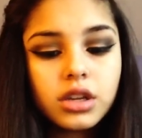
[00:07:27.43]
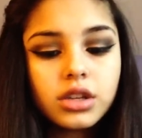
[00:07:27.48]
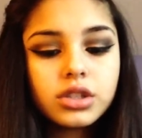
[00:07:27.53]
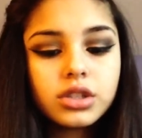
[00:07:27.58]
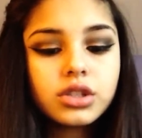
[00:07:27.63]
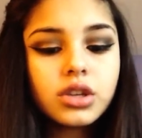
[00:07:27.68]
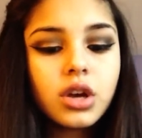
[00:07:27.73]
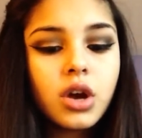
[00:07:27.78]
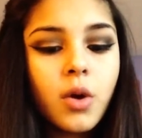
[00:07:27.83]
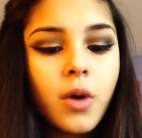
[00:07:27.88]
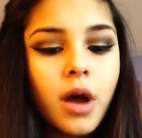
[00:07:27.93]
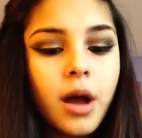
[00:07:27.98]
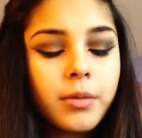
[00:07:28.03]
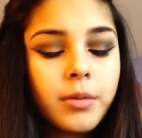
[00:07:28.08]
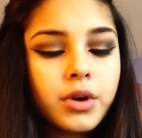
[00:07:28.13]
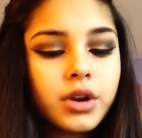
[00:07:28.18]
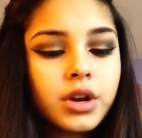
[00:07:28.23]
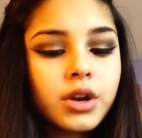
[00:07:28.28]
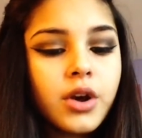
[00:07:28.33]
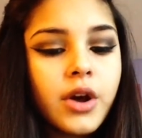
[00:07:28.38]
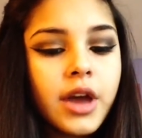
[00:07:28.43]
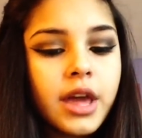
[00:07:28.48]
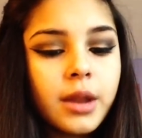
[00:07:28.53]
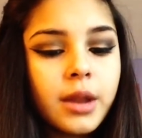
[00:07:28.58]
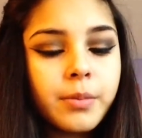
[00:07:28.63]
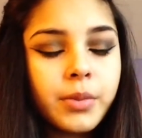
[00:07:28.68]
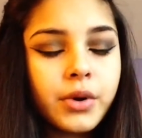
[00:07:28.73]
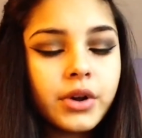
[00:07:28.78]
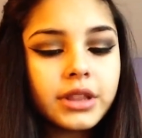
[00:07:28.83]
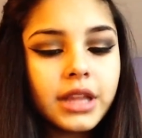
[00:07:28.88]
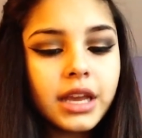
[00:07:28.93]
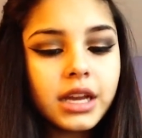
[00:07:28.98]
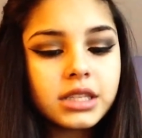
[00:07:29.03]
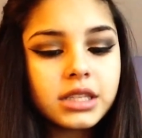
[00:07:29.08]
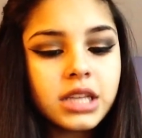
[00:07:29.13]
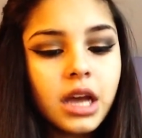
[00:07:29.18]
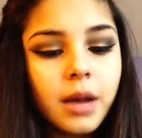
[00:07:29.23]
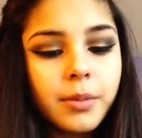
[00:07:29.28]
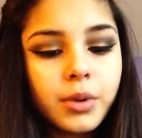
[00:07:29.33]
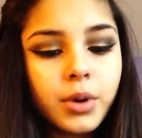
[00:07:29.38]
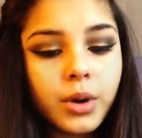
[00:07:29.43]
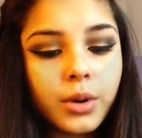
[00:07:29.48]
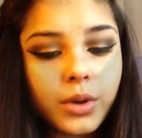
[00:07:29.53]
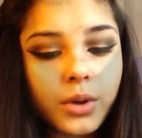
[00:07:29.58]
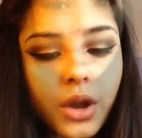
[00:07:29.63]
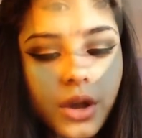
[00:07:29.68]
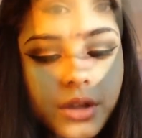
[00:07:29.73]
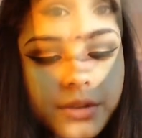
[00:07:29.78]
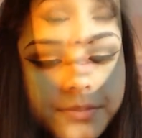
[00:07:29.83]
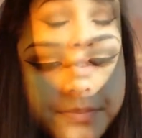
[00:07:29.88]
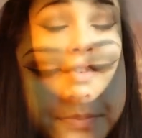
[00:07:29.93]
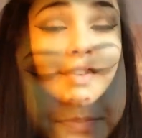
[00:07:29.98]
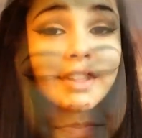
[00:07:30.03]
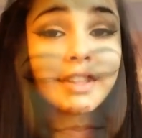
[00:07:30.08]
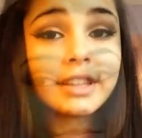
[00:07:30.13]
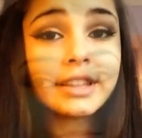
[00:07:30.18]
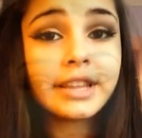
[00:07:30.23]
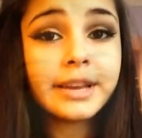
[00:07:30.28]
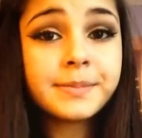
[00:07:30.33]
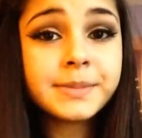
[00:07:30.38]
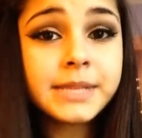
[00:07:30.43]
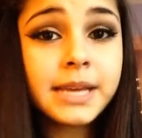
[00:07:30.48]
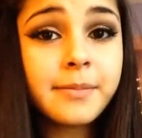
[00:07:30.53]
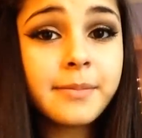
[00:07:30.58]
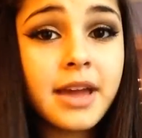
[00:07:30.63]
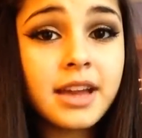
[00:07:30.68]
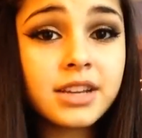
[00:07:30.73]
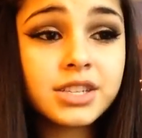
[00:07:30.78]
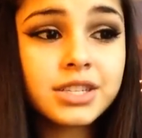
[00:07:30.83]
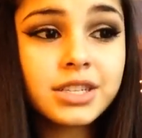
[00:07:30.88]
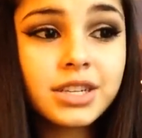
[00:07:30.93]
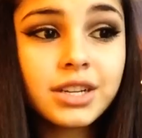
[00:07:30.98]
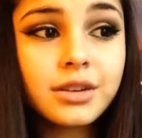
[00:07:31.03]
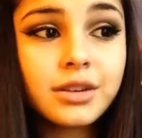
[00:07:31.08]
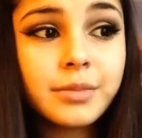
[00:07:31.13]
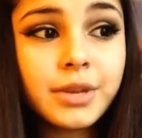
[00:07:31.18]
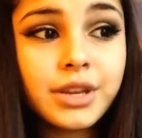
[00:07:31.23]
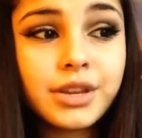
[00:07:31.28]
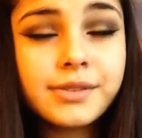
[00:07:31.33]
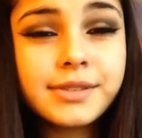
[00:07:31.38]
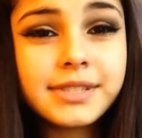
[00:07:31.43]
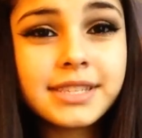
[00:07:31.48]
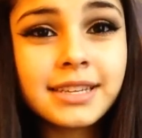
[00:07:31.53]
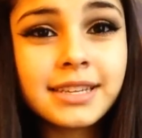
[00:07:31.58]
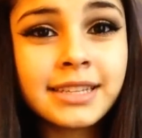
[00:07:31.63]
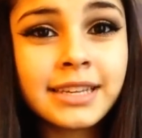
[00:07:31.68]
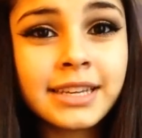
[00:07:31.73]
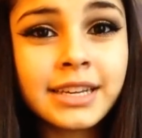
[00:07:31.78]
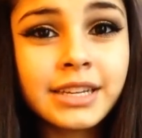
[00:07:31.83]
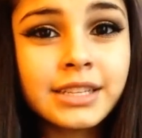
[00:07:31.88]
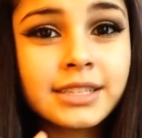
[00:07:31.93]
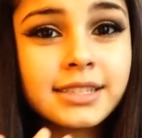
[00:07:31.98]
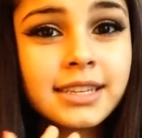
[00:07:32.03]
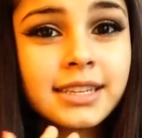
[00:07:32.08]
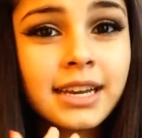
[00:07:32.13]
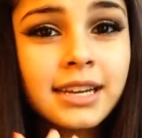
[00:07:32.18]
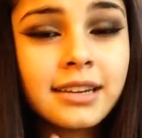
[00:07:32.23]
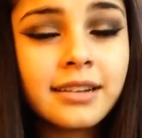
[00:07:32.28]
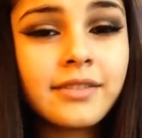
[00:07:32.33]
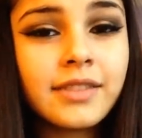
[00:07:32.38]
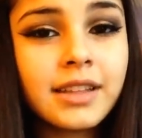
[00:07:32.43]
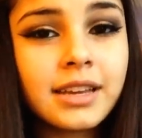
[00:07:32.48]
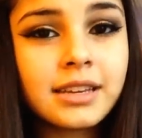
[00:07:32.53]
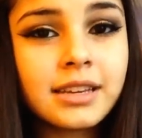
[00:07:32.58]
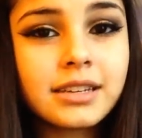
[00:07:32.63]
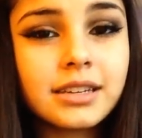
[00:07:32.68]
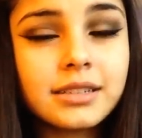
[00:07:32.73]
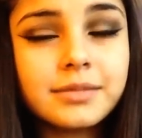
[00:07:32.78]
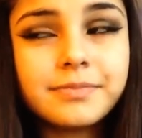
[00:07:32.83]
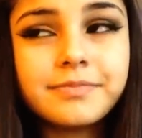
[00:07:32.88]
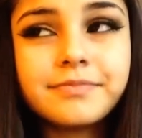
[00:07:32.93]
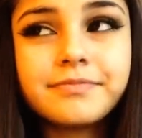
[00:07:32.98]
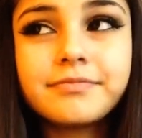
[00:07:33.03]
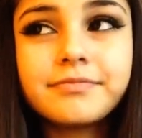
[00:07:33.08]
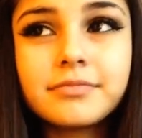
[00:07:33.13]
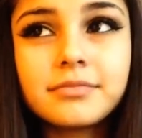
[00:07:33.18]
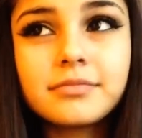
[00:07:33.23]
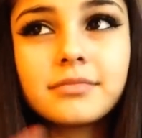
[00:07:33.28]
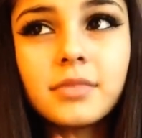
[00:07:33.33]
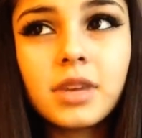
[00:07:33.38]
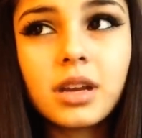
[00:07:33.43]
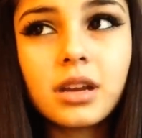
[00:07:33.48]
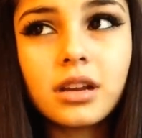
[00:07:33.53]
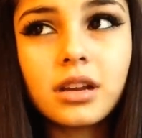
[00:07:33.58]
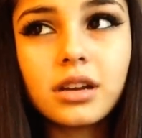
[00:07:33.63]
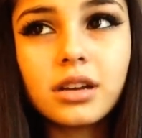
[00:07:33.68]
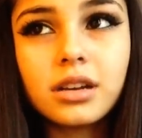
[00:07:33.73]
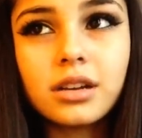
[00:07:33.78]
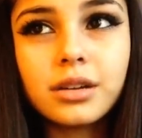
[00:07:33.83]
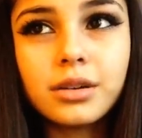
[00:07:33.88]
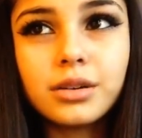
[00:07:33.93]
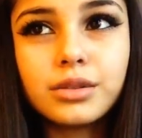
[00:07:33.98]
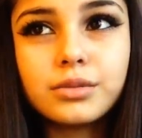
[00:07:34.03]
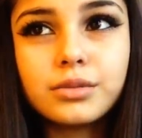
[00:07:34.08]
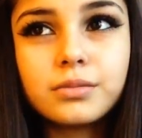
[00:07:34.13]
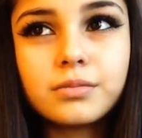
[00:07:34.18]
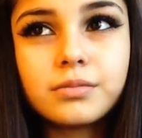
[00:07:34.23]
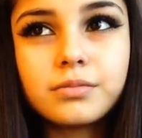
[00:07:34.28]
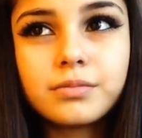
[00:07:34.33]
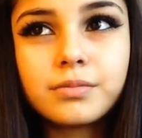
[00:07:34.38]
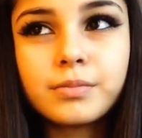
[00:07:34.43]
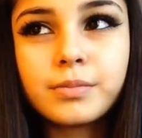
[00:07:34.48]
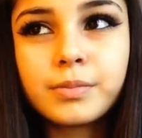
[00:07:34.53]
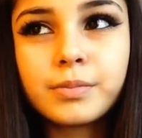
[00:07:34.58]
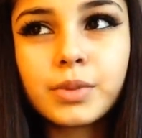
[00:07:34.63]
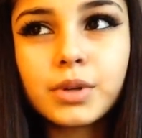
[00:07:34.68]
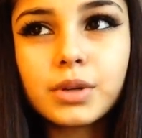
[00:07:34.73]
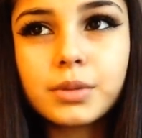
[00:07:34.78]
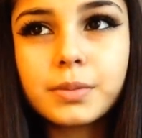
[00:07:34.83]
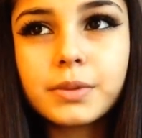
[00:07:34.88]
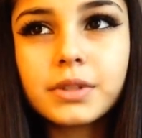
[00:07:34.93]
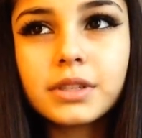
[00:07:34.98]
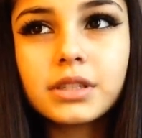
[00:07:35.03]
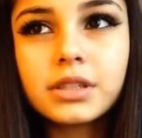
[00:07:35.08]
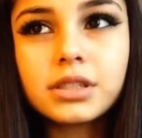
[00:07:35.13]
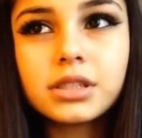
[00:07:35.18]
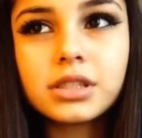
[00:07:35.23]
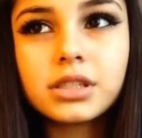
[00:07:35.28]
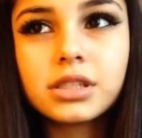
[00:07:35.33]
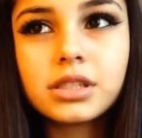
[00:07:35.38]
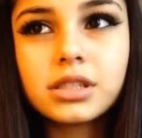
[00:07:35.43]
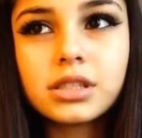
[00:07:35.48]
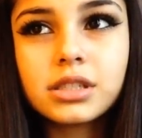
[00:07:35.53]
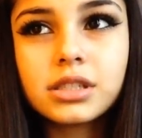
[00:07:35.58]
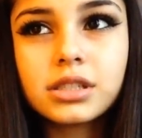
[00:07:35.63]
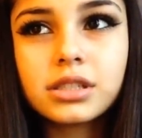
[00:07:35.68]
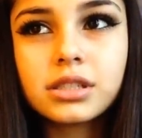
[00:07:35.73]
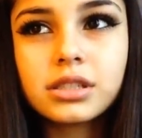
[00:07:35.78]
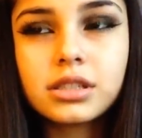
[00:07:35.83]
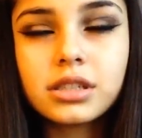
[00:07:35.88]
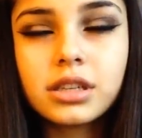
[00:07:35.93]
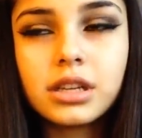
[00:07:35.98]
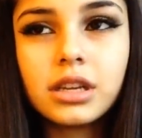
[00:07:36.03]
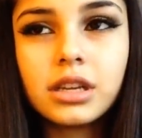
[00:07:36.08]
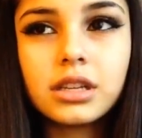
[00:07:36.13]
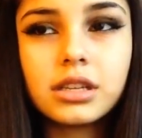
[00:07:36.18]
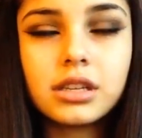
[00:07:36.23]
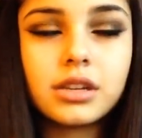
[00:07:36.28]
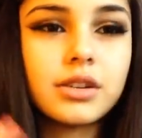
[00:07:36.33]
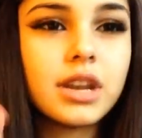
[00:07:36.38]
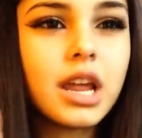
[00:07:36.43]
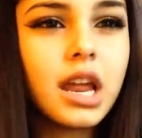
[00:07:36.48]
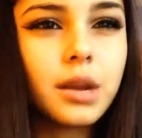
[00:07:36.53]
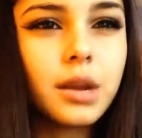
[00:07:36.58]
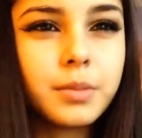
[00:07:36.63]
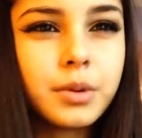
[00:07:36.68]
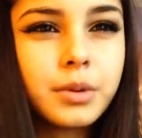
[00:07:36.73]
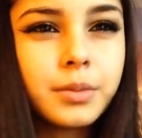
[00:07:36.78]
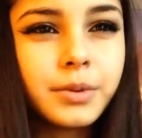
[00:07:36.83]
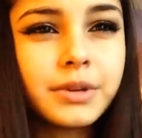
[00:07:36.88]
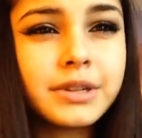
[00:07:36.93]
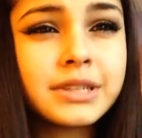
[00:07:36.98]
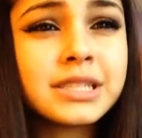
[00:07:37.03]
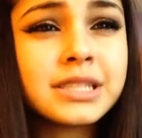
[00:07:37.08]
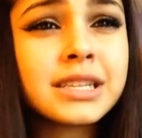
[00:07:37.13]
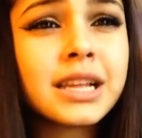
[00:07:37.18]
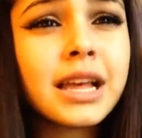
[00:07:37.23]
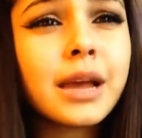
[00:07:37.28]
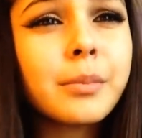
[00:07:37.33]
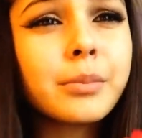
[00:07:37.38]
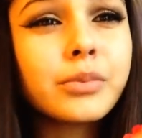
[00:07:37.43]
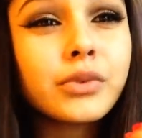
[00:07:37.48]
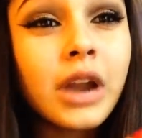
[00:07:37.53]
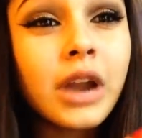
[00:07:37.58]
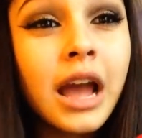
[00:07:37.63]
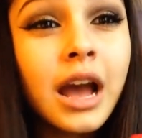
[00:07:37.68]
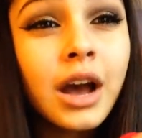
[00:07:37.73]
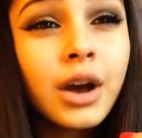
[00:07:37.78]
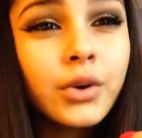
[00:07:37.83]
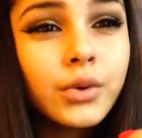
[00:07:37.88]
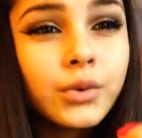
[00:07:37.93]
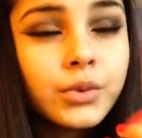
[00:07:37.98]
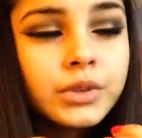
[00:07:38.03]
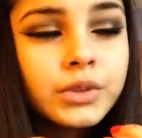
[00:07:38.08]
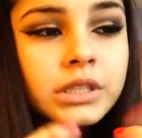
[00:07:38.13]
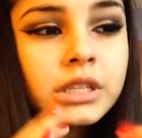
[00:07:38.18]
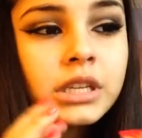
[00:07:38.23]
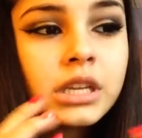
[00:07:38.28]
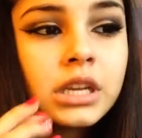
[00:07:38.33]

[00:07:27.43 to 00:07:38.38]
So I'm going to go ahead and put like a top coat on. For the lips, I'm actually going to be using like a kind of like a purplish. No, not a purple, it's like a brown